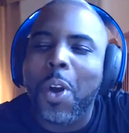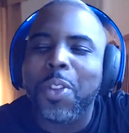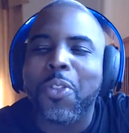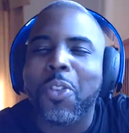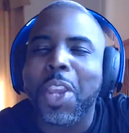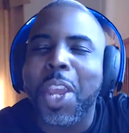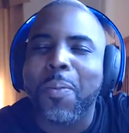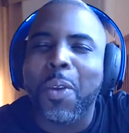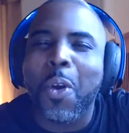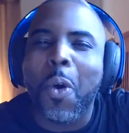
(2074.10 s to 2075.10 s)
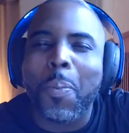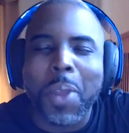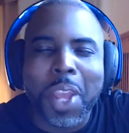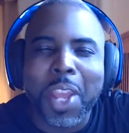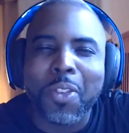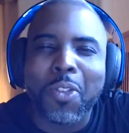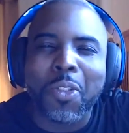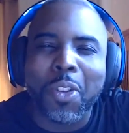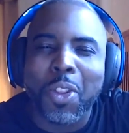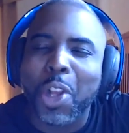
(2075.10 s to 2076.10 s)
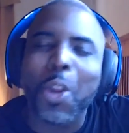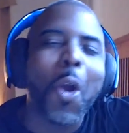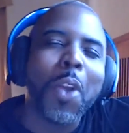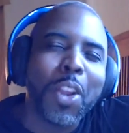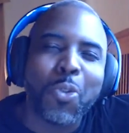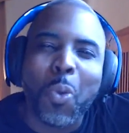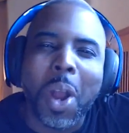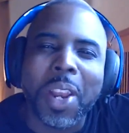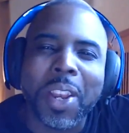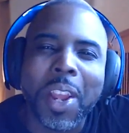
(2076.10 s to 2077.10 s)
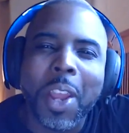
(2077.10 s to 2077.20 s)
to see him go up against the Glorious One,